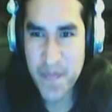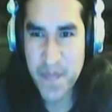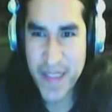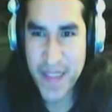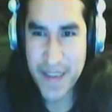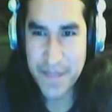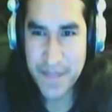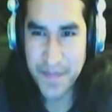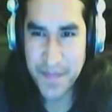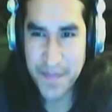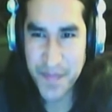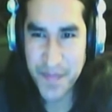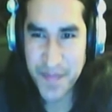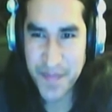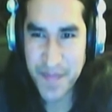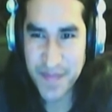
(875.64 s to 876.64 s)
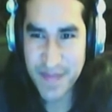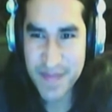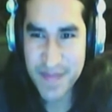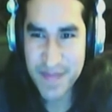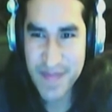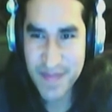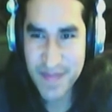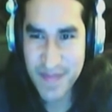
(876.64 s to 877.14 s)

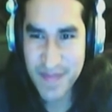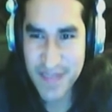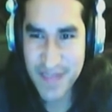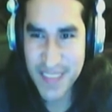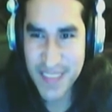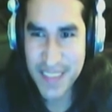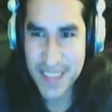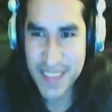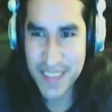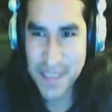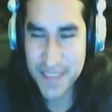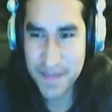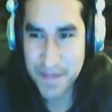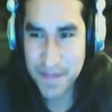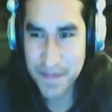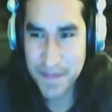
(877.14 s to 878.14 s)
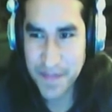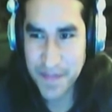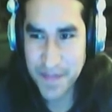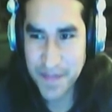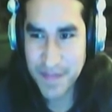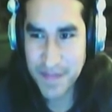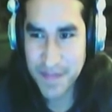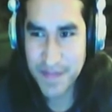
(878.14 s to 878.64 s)

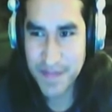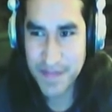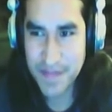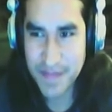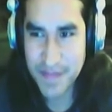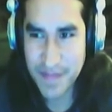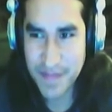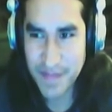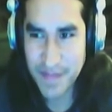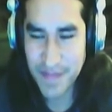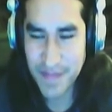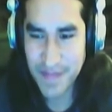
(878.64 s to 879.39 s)
(silent)